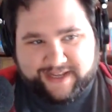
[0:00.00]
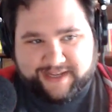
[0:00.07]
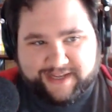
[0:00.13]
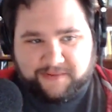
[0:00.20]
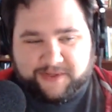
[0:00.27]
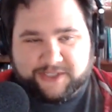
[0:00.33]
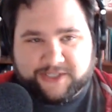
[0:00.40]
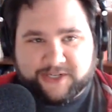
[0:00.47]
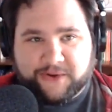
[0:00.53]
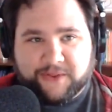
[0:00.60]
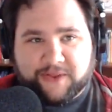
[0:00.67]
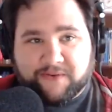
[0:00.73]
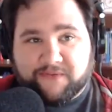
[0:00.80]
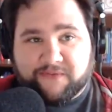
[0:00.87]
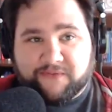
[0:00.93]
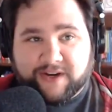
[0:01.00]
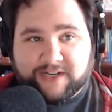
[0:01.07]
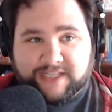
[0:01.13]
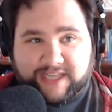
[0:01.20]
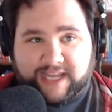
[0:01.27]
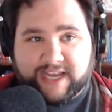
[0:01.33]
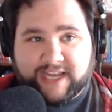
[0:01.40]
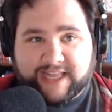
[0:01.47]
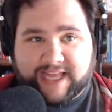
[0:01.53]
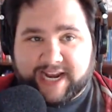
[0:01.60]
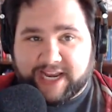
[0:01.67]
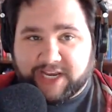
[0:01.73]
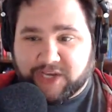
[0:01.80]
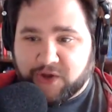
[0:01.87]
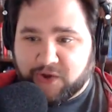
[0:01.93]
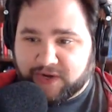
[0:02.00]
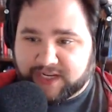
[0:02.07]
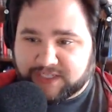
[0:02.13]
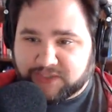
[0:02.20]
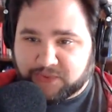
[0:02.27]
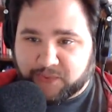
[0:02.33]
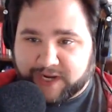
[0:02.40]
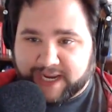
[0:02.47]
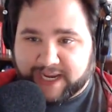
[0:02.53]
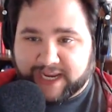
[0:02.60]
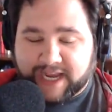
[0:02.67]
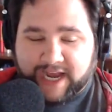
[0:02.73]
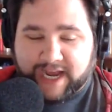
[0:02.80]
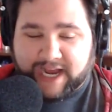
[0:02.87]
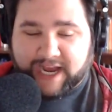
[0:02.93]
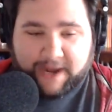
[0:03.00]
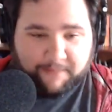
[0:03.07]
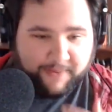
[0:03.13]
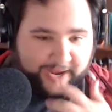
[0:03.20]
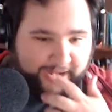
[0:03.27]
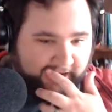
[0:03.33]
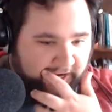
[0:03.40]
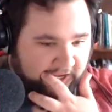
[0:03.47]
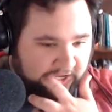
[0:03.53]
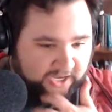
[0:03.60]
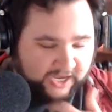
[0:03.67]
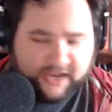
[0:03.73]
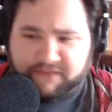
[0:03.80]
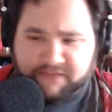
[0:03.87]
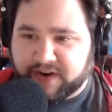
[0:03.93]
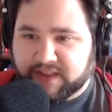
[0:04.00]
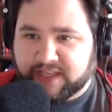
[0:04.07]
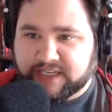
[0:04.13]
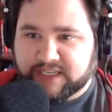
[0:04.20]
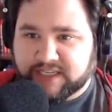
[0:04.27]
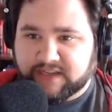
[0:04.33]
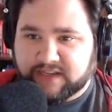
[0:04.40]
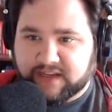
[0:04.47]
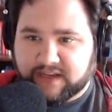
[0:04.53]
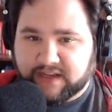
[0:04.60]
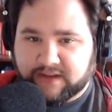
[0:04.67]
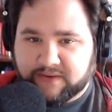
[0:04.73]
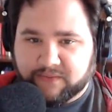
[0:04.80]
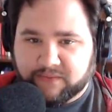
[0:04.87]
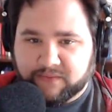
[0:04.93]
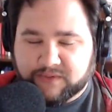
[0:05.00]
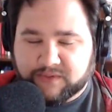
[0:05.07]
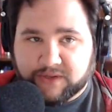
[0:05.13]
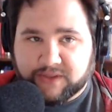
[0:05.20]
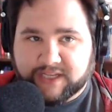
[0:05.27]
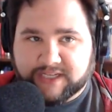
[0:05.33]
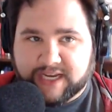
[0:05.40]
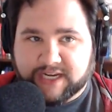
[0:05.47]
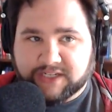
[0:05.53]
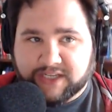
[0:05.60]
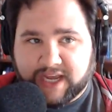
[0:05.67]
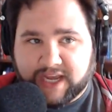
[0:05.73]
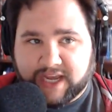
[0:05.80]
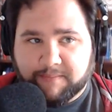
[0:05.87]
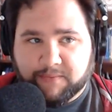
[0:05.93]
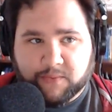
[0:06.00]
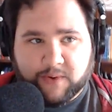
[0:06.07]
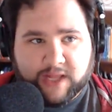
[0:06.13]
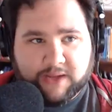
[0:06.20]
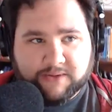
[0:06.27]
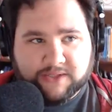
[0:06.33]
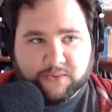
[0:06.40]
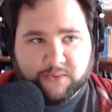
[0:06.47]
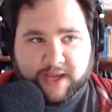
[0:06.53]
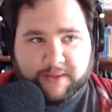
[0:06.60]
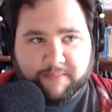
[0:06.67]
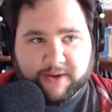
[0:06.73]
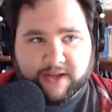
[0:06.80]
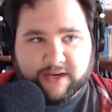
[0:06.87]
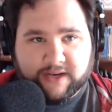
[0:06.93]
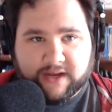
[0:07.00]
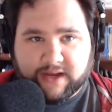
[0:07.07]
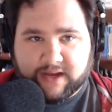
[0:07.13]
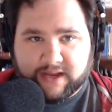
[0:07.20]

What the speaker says: So the first thing that I noticed when I got back, so this actually happened while I was away, but